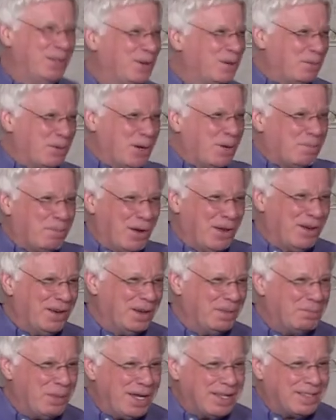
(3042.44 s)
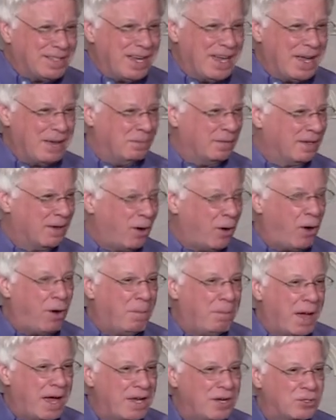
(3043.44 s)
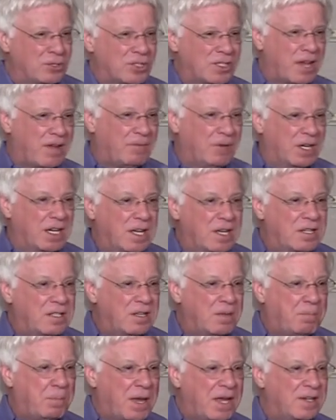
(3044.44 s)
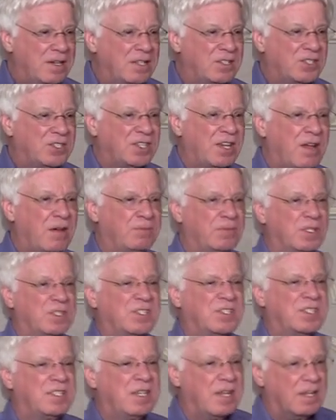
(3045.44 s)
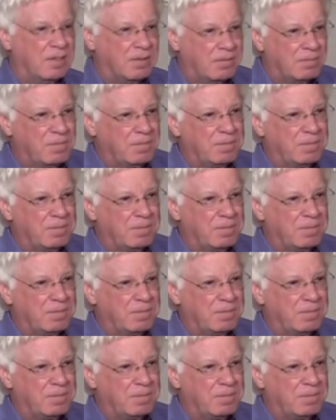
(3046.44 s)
you're, you're blowing it big time all by yourself. An independent self, it's sin.